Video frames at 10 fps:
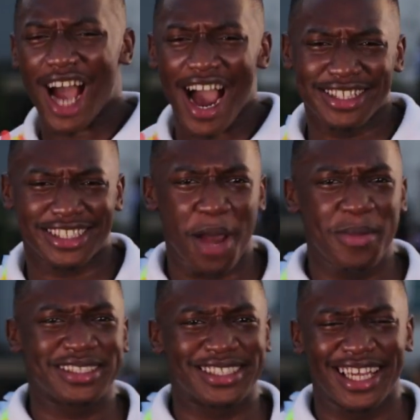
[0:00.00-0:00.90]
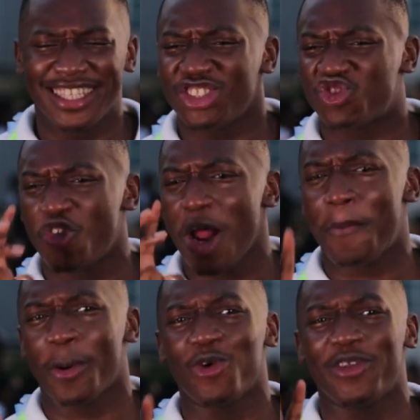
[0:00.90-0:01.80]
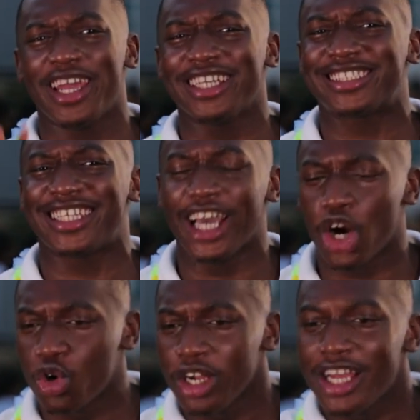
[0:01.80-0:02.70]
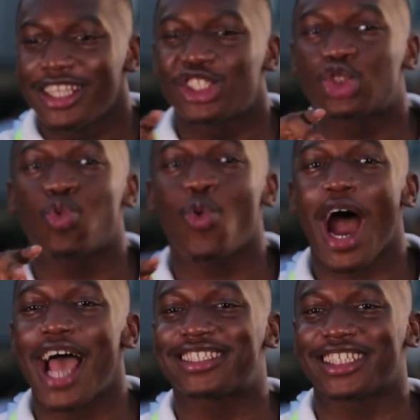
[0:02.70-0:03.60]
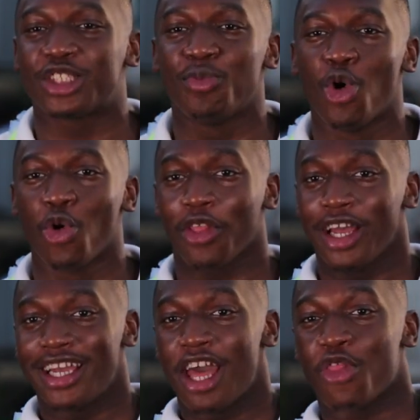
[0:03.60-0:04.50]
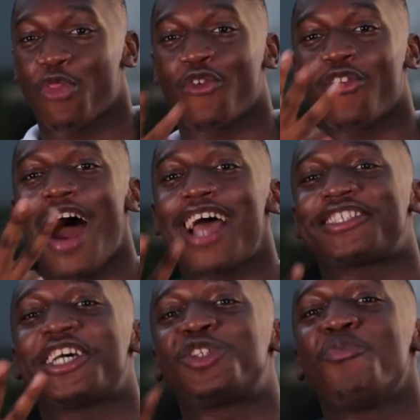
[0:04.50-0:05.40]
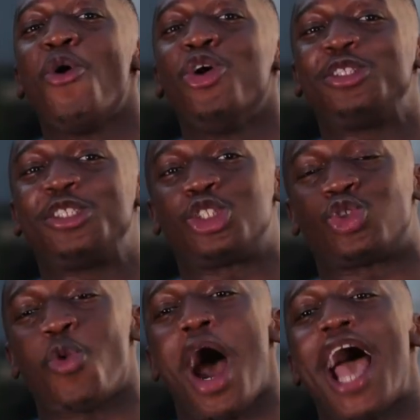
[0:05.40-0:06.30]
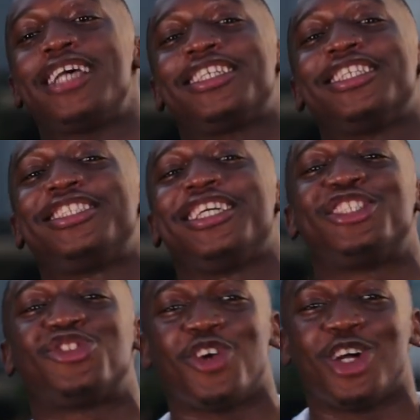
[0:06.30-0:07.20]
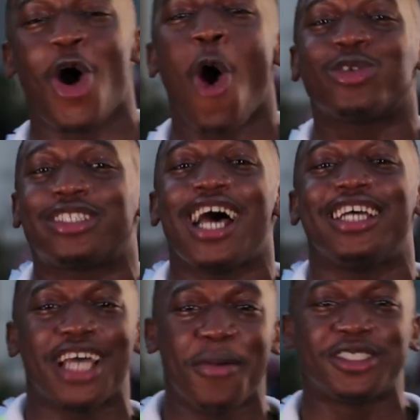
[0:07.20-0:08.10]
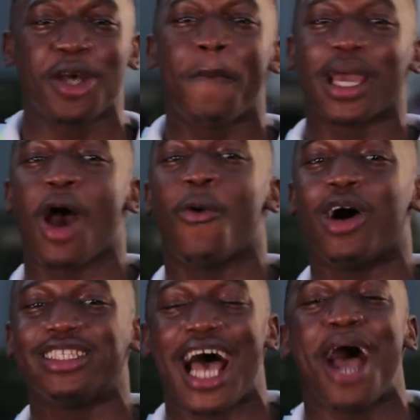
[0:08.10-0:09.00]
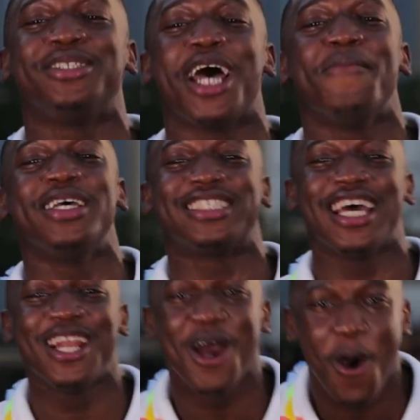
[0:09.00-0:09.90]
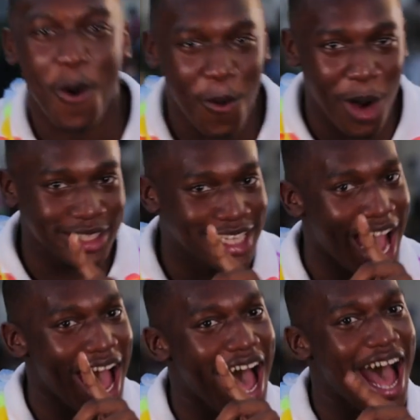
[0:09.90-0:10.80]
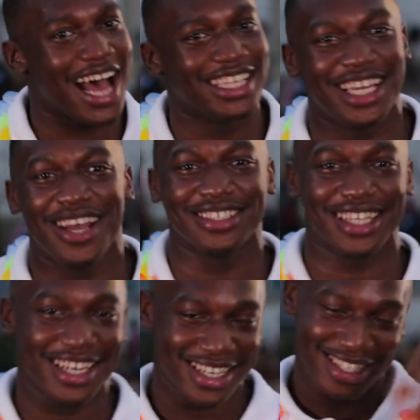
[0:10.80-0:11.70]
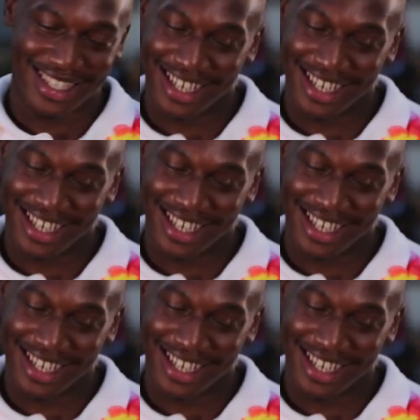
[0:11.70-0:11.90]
tight Jameson. Triple distilled. Twice as smooth. Thrice as smooth. Twice as distilled. Old tight Jameson. Big up one time Jameson. One time Jameson.